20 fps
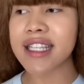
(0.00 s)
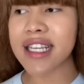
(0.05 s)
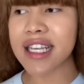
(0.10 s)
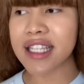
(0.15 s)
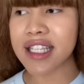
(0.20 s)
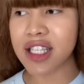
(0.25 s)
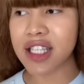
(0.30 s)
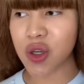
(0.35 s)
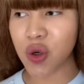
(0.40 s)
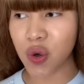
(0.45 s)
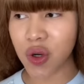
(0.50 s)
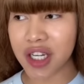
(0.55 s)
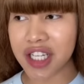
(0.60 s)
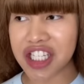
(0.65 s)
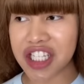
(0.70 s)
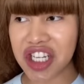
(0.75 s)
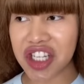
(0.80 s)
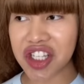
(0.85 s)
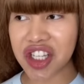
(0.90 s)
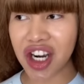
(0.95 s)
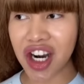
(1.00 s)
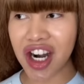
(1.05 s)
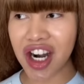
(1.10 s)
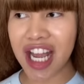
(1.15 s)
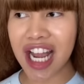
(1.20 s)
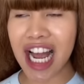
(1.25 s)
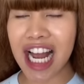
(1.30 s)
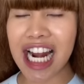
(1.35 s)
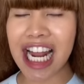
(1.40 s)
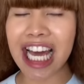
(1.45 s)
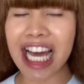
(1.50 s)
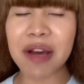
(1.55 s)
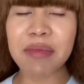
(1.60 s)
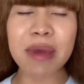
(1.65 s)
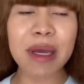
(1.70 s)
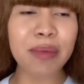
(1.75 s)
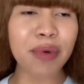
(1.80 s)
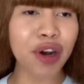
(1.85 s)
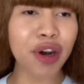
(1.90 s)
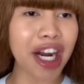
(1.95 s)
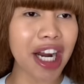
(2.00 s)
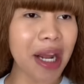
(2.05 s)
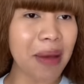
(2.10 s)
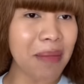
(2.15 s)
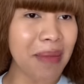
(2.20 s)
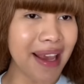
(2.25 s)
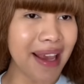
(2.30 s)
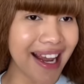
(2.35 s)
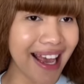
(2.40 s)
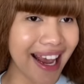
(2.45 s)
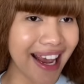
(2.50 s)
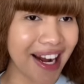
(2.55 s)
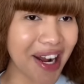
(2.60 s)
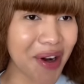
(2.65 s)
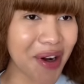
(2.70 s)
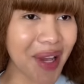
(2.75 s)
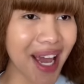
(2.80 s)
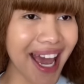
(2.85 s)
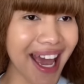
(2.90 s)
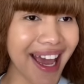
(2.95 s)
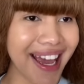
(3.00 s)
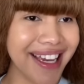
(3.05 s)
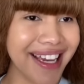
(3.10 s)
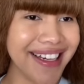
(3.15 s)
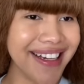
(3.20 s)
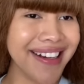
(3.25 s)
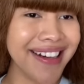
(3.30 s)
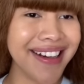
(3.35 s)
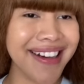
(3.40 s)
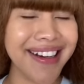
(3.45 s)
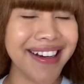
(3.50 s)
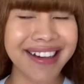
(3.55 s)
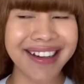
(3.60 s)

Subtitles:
Since school is just starting, a lot of people are gonna be late, okay?